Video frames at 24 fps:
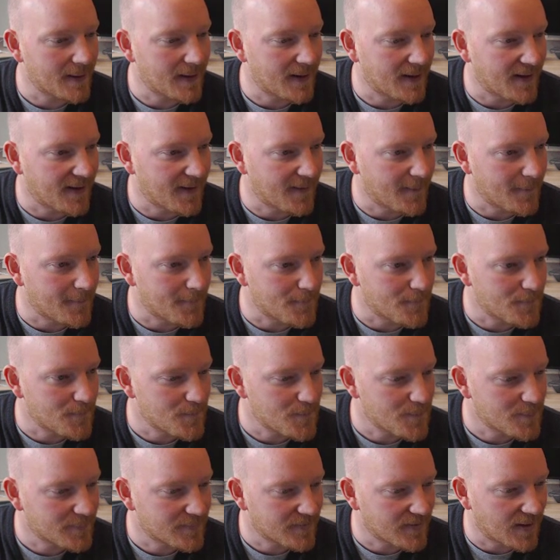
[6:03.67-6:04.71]
I'm
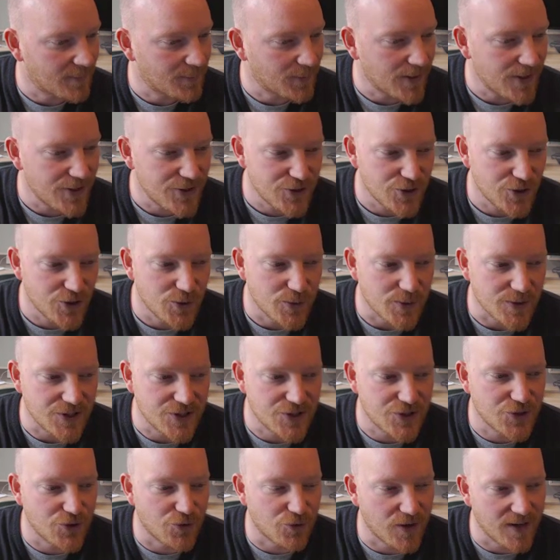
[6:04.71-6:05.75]
going to show you a
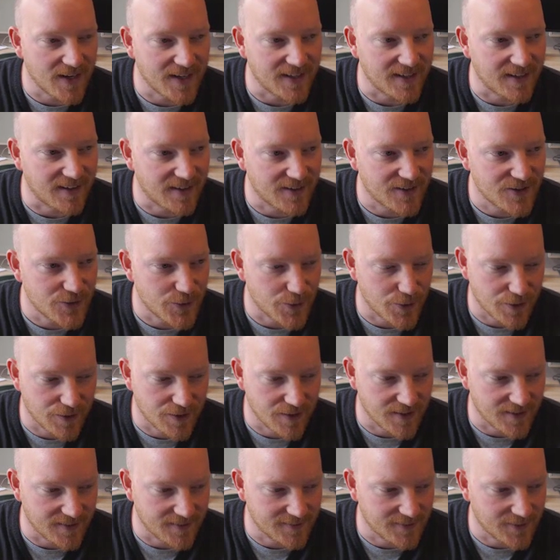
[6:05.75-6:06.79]
string sort of
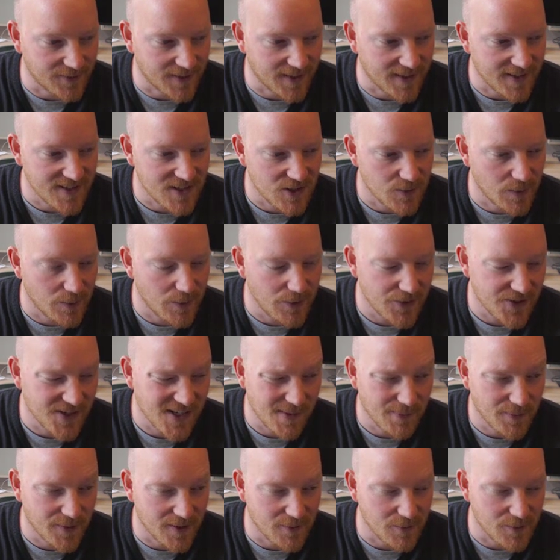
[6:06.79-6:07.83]
thing. Okay, so we want to do
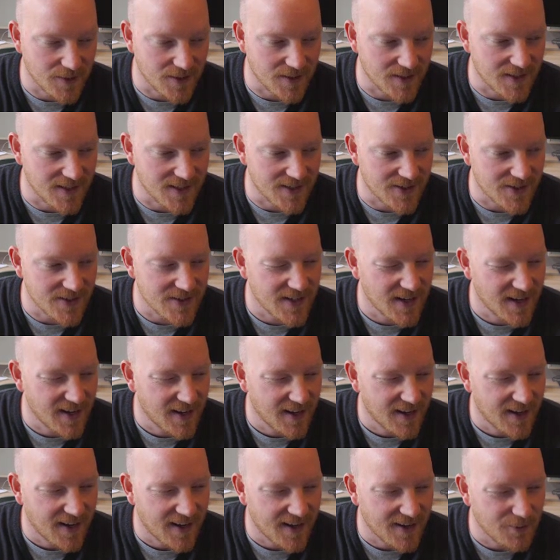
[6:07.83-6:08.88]
something with the years,
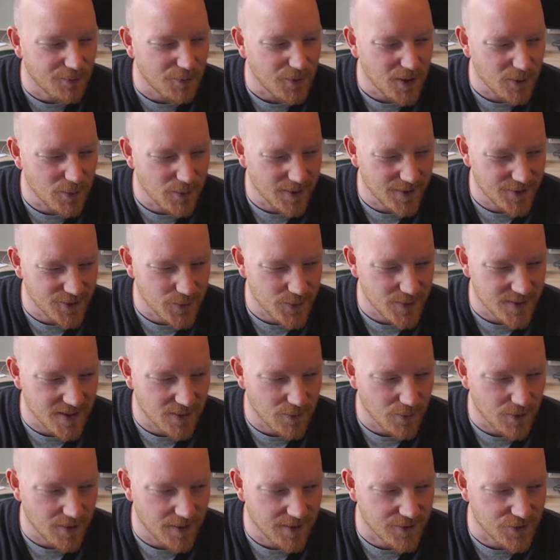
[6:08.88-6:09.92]
and what I want to do is I
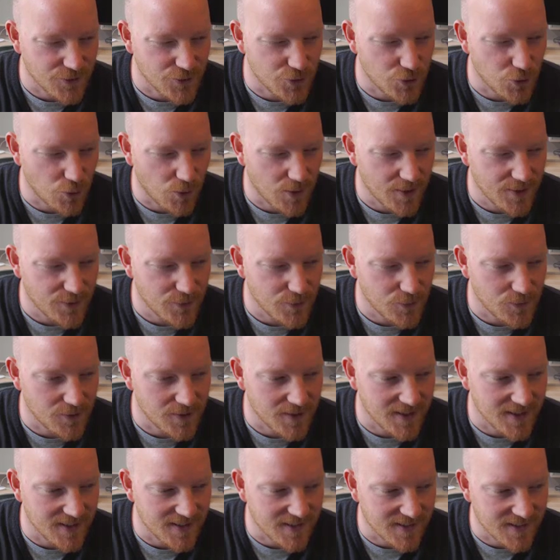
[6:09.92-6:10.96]
want to join all
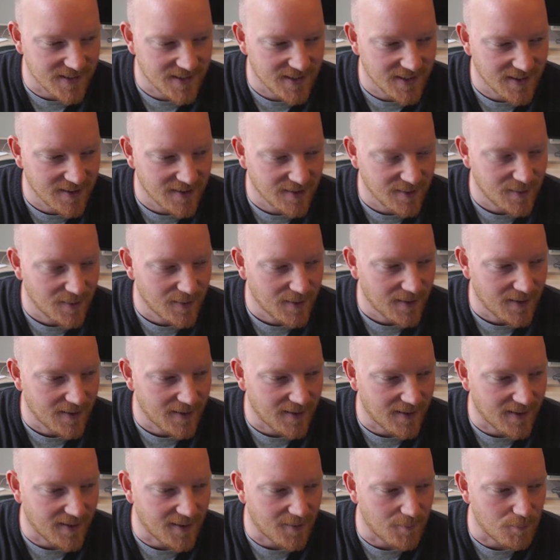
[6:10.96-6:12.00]
these
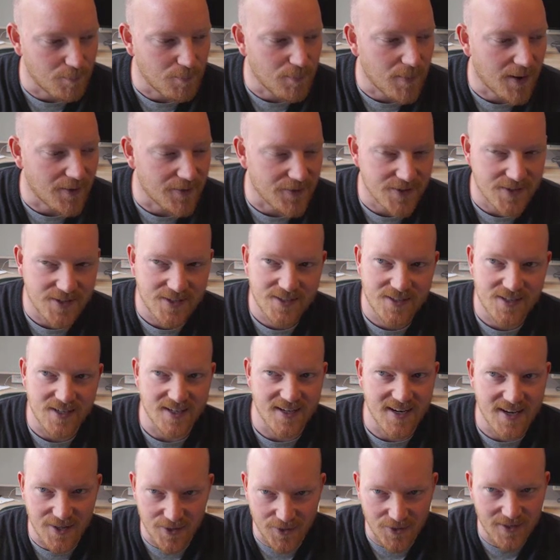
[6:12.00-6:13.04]
months
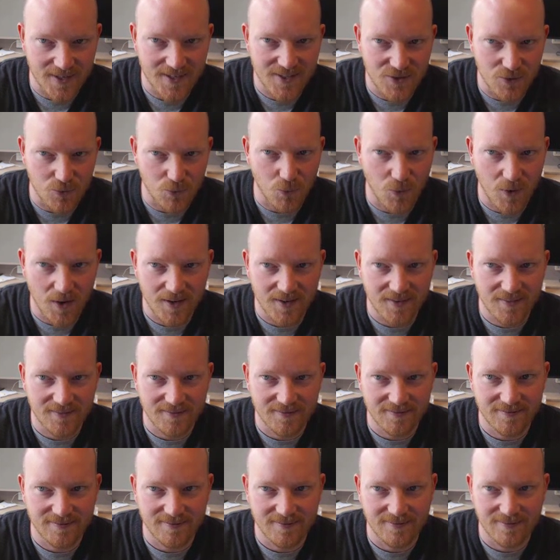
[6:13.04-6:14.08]
together into
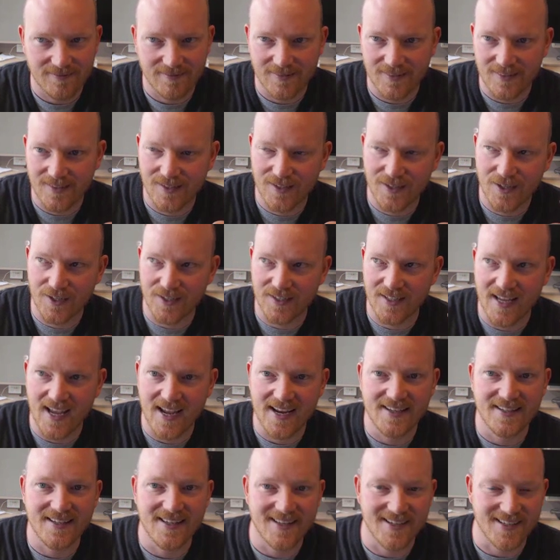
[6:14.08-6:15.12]
one
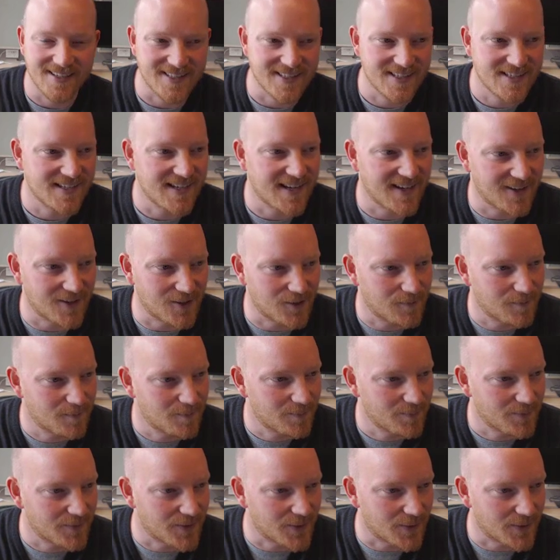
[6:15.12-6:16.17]
concatenated cell.
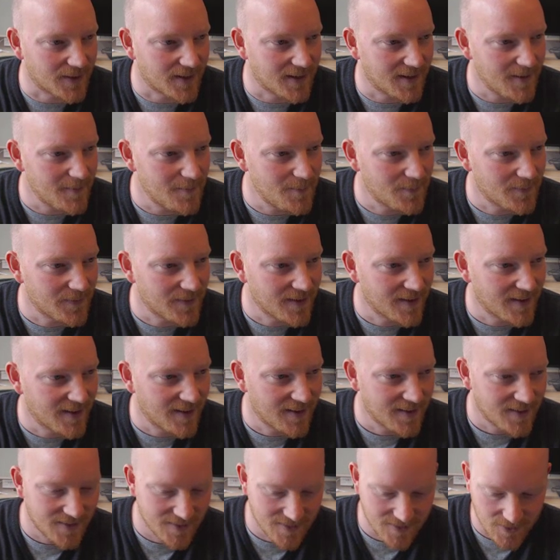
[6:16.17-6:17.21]
Okay,
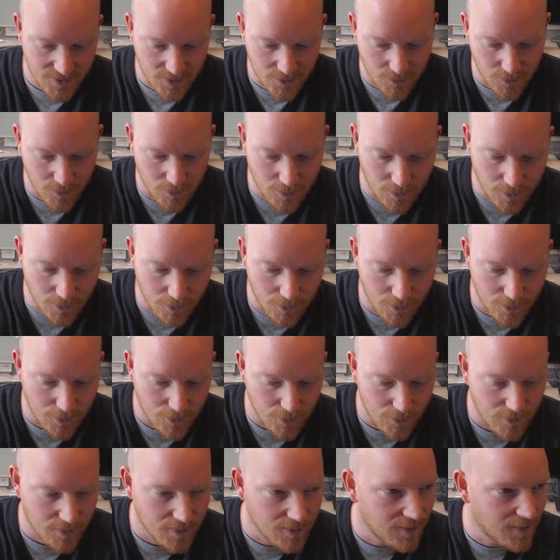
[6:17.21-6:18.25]
so
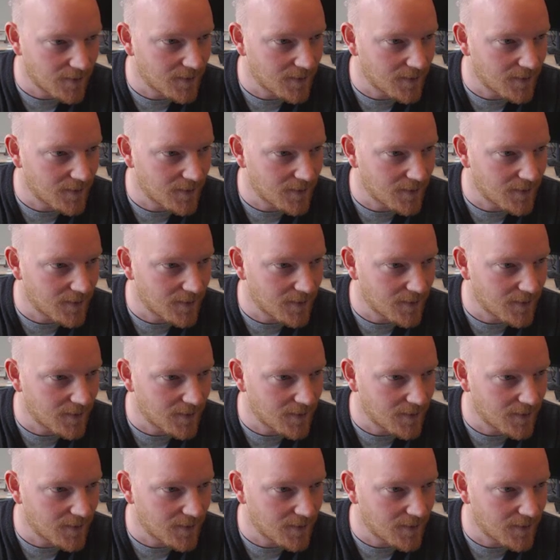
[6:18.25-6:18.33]
all